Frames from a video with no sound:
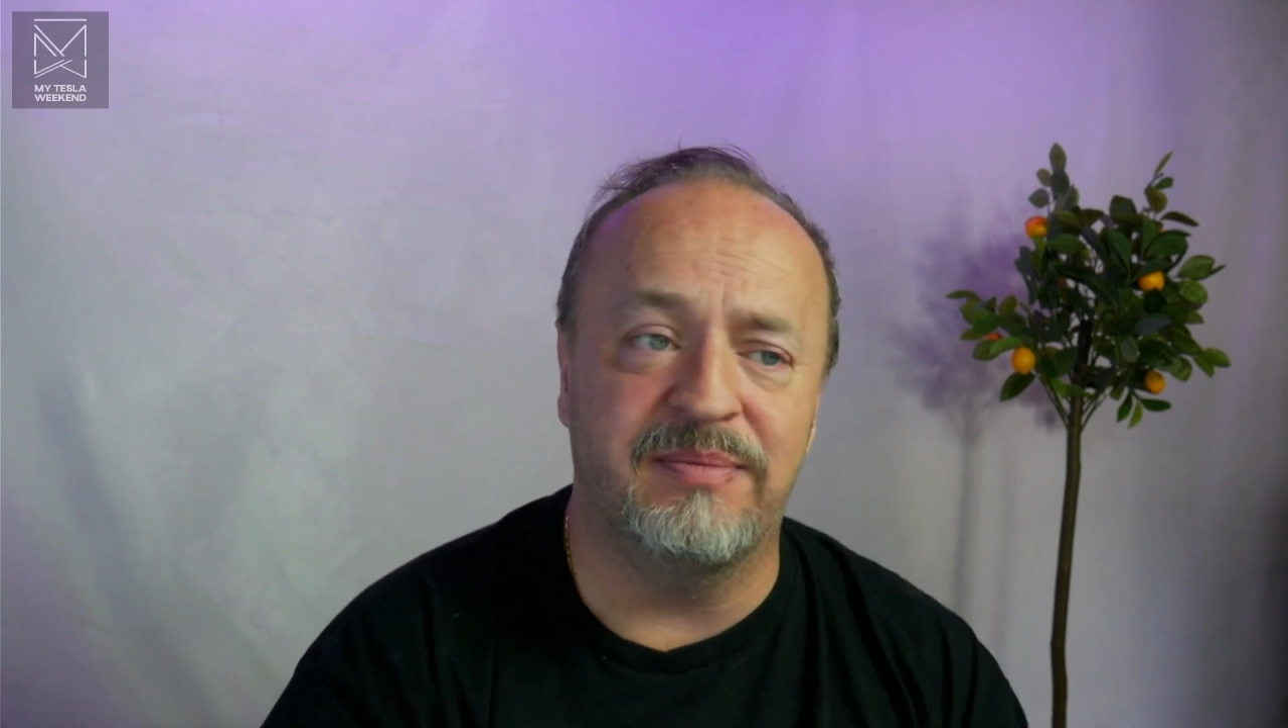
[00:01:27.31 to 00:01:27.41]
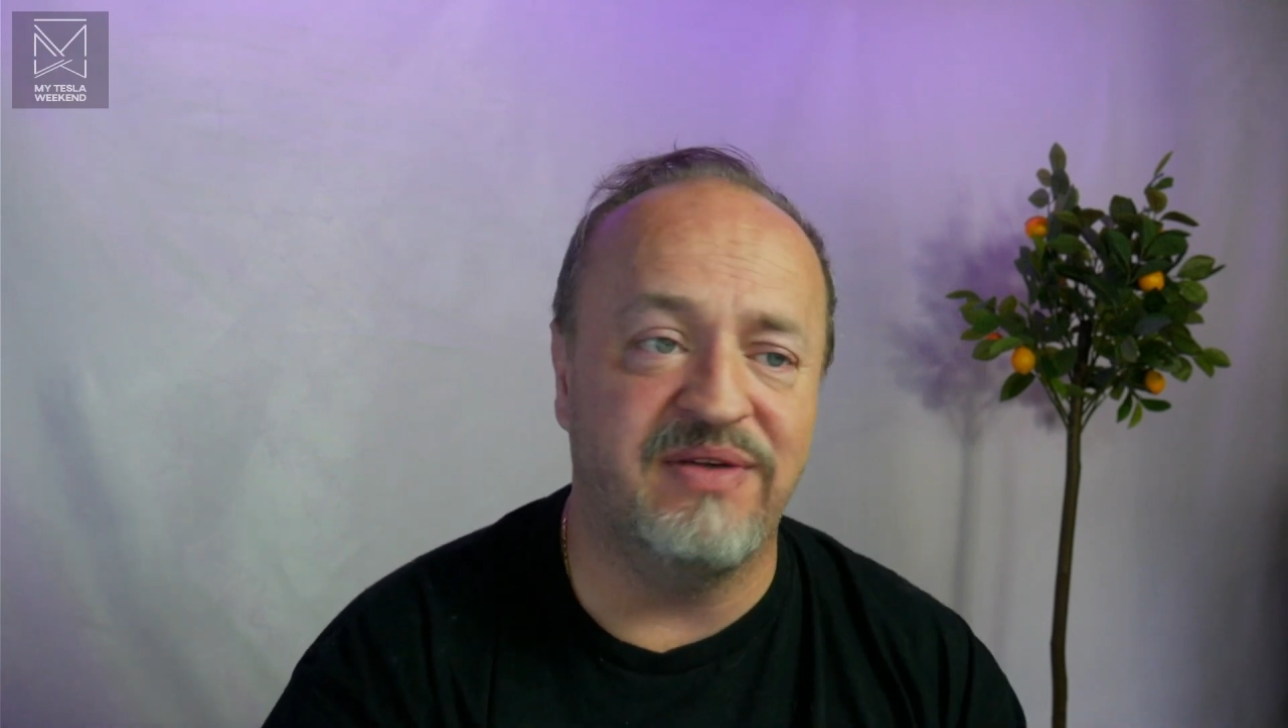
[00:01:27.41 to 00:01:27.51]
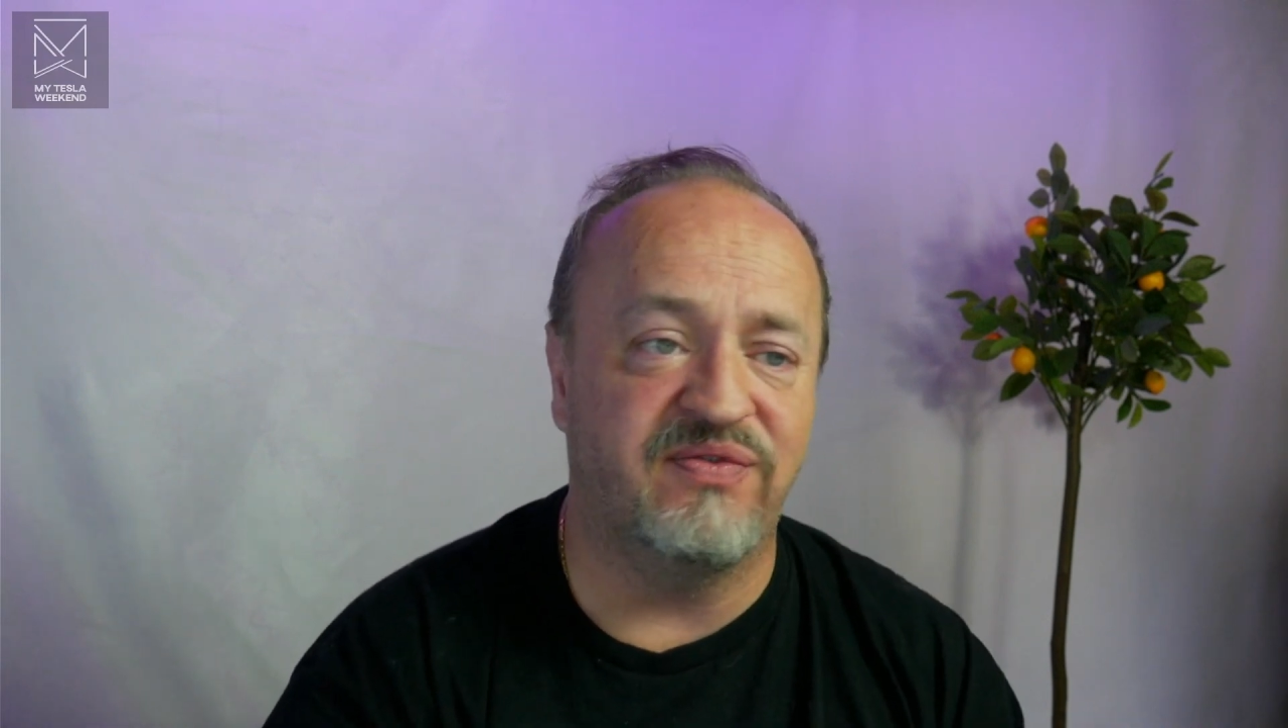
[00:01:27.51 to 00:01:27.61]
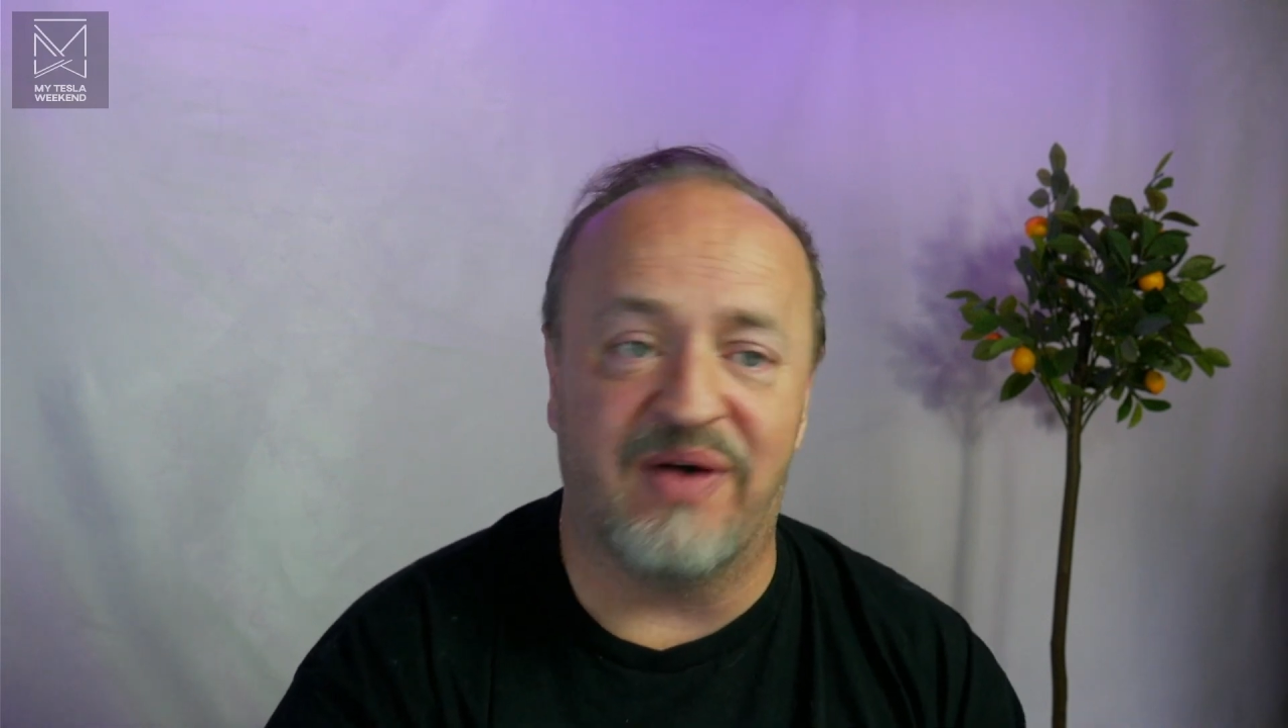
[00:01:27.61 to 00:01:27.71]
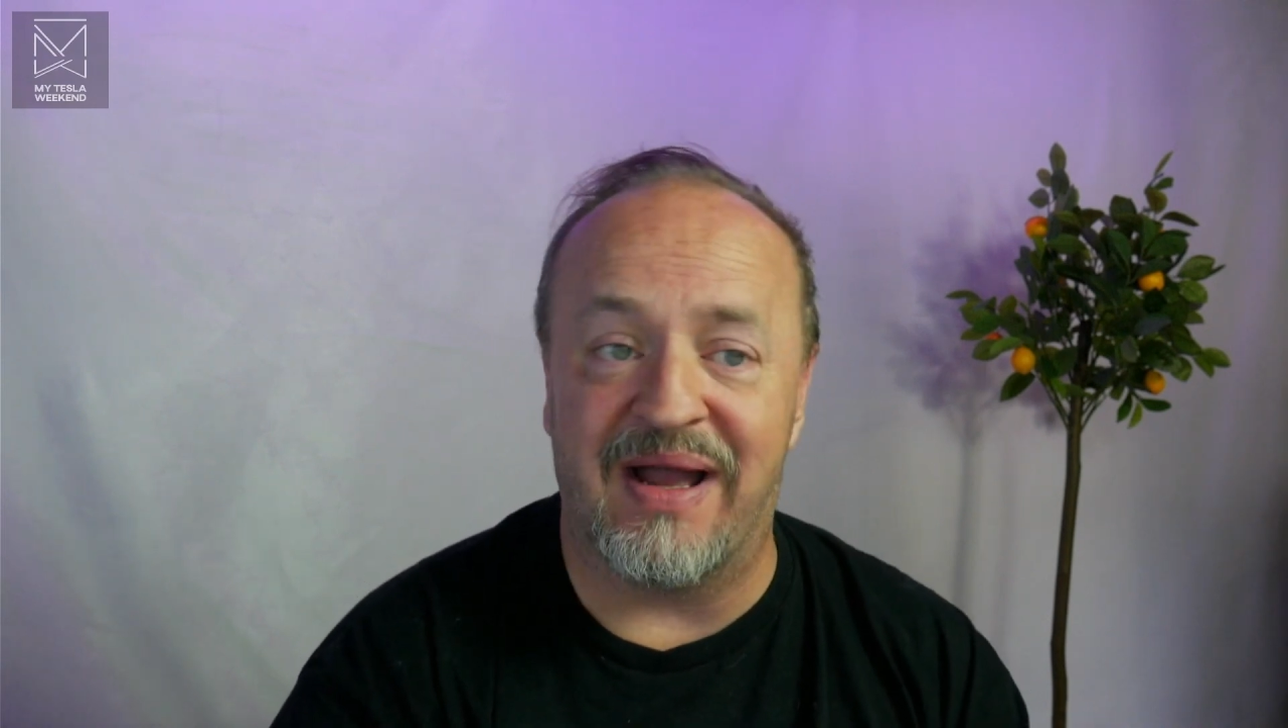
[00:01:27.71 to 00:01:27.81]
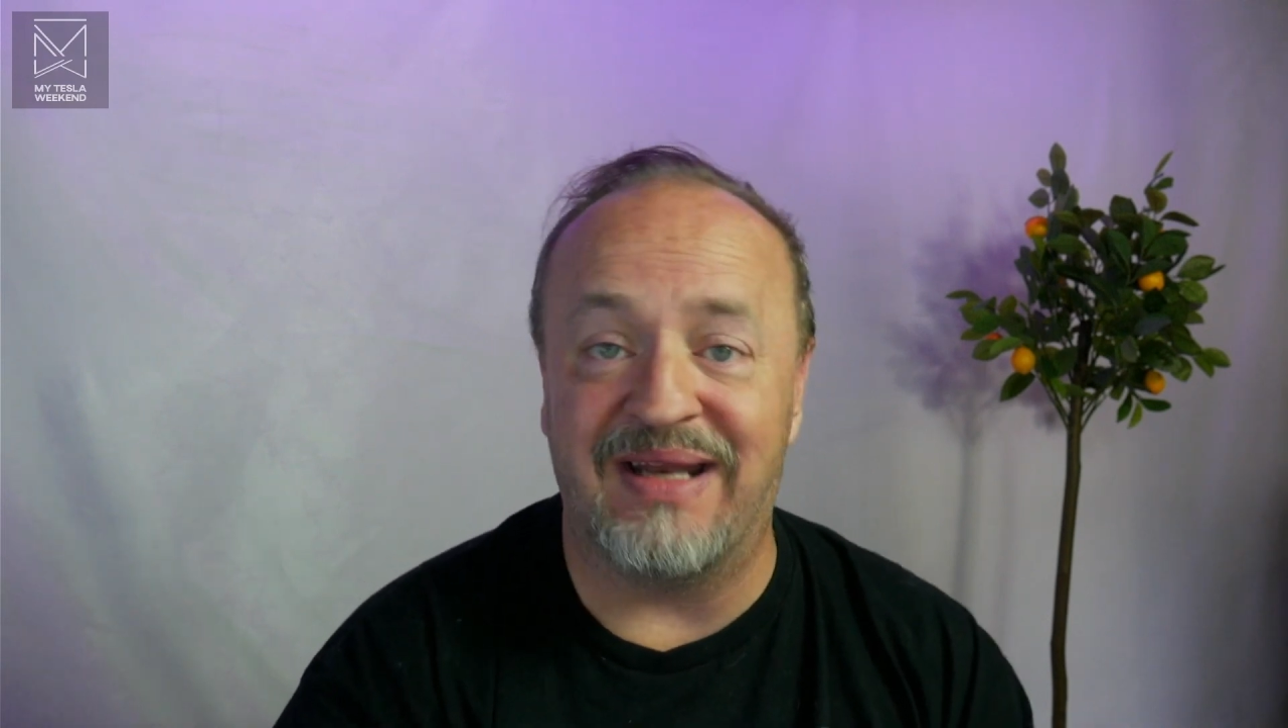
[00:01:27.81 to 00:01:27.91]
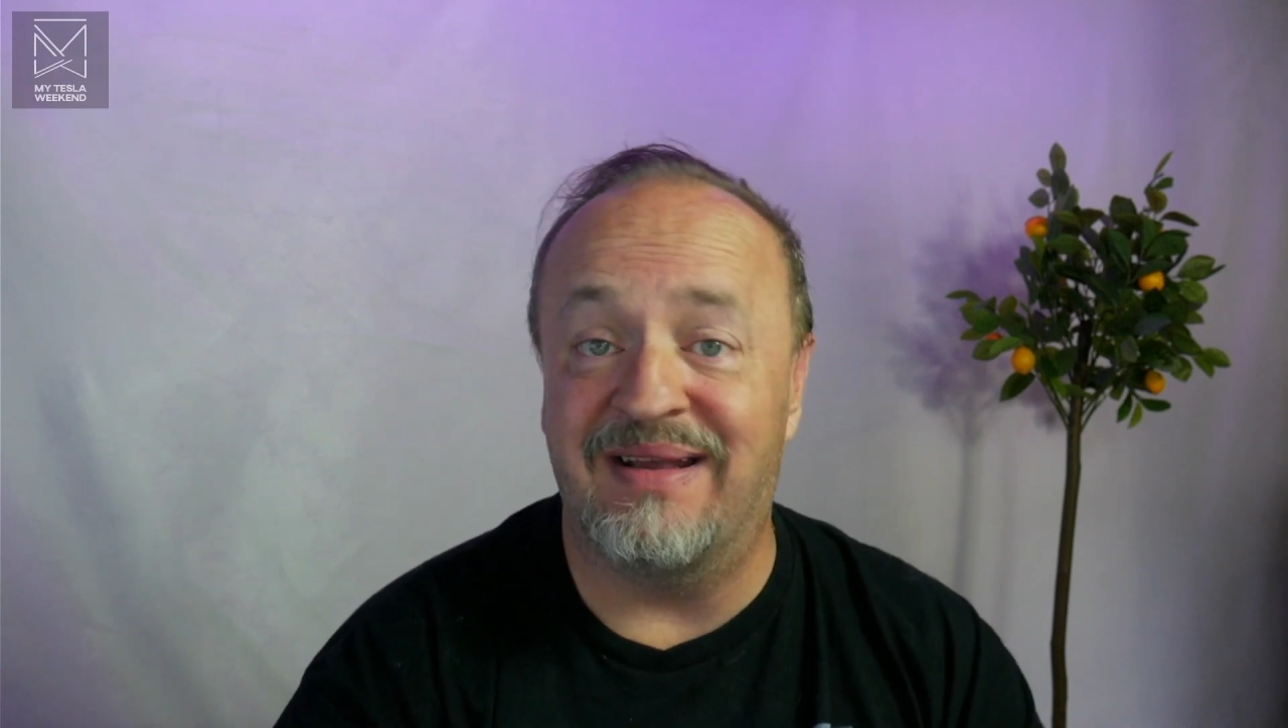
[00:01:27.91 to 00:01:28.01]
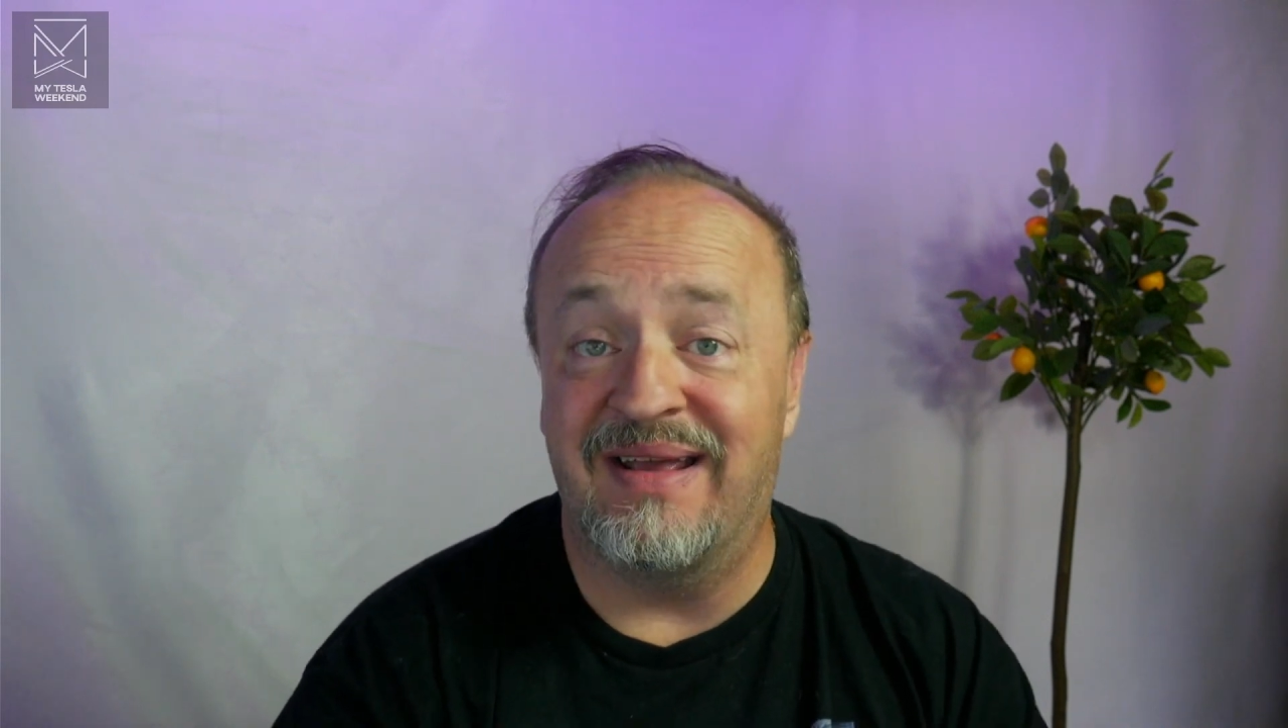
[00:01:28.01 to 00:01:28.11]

be fine.